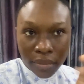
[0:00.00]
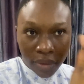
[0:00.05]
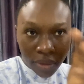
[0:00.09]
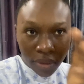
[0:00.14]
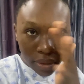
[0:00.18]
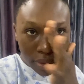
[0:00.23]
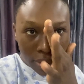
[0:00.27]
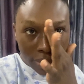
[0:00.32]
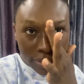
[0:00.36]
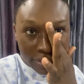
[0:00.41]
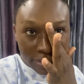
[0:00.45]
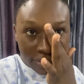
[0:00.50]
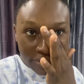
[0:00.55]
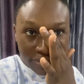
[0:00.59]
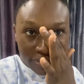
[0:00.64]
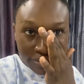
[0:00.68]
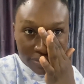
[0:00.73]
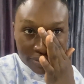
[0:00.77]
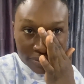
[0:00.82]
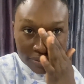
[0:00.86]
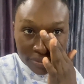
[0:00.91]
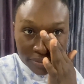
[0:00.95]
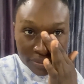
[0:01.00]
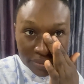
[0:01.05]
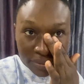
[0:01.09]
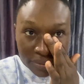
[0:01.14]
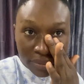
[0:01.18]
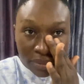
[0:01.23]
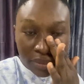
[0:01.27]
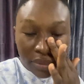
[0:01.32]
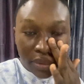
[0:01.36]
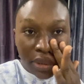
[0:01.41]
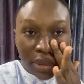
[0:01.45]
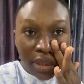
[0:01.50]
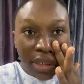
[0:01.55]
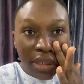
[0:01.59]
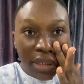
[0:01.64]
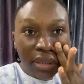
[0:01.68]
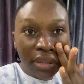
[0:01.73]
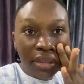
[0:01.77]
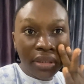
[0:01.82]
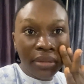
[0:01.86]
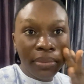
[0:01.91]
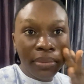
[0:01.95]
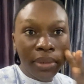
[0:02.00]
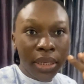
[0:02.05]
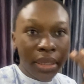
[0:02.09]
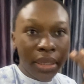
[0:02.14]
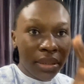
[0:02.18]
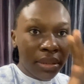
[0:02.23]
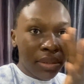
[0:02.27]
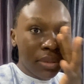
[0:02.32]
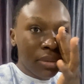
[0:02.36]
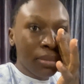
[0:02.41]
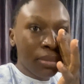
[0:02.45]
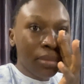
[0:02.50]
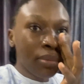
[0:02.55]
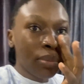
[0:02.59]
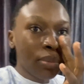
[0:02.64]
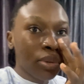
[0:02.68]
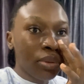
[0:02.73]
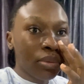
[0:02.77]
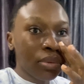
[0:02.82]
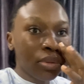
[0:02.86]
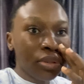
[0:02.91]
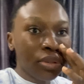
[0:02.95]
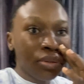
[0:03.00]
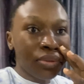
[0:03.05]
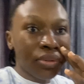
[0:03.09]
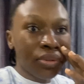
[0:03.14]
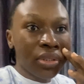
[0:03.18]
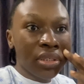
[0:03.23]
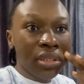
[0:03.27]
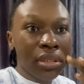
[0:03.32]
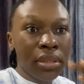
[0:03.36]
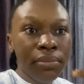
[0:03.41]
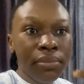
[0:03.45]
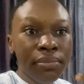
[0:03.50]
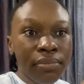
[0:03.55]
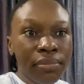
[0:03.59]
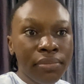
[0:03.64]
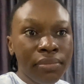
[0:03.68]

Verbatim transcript: I've cleaned up, had a normal morning routine.